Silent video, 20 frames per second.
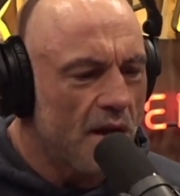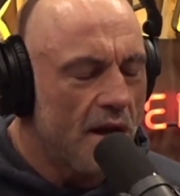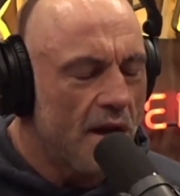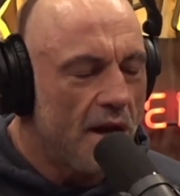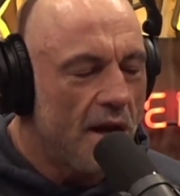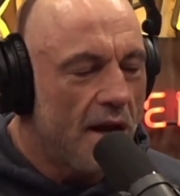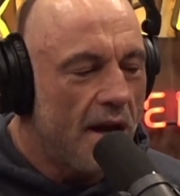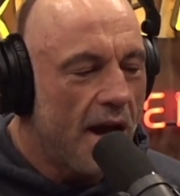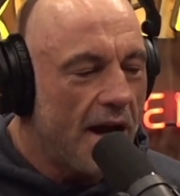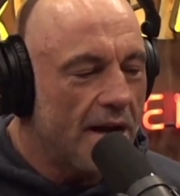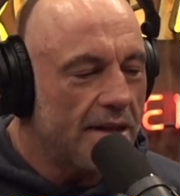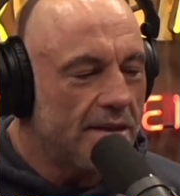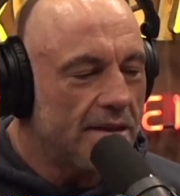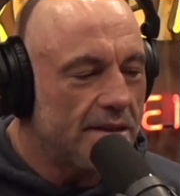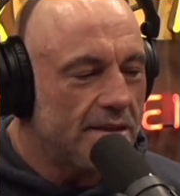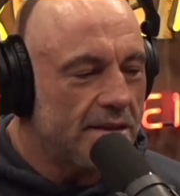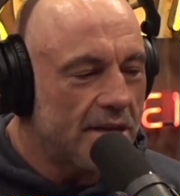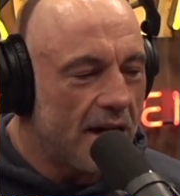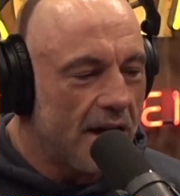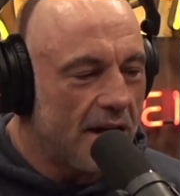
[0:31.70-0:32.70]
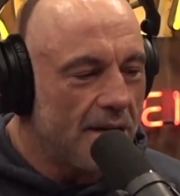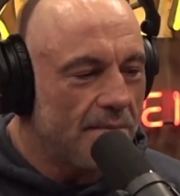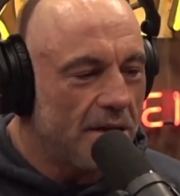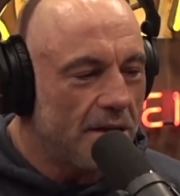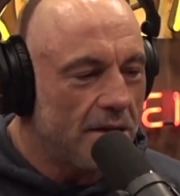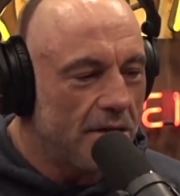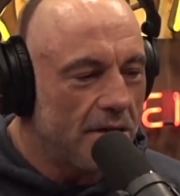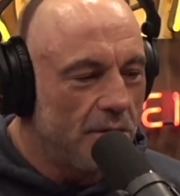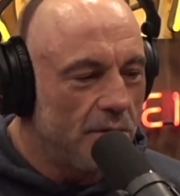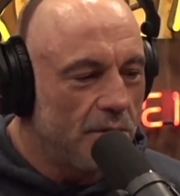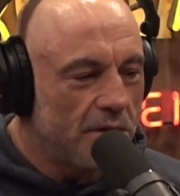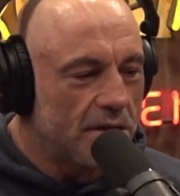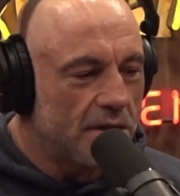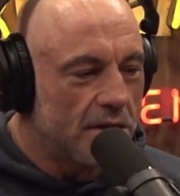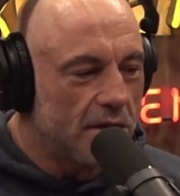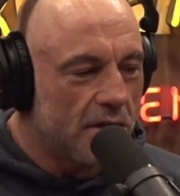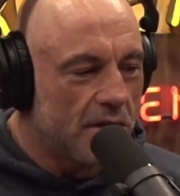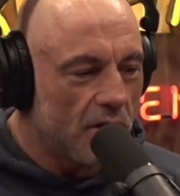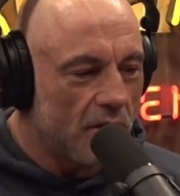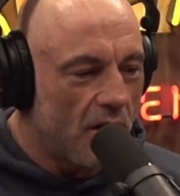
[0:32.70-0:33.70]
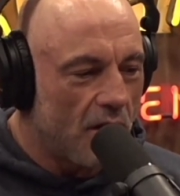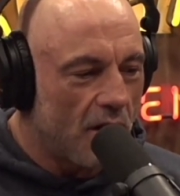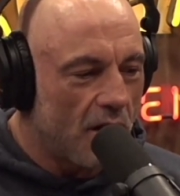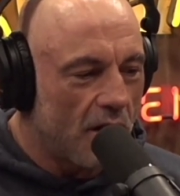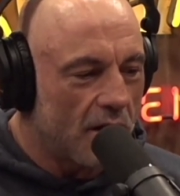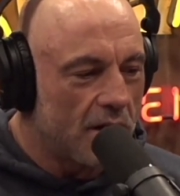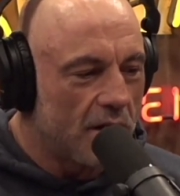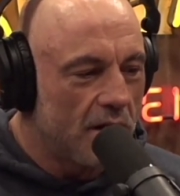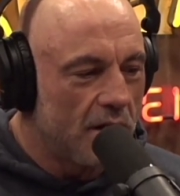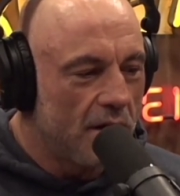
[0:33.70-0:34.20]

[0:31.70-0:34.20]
at the time that Lewis and Clark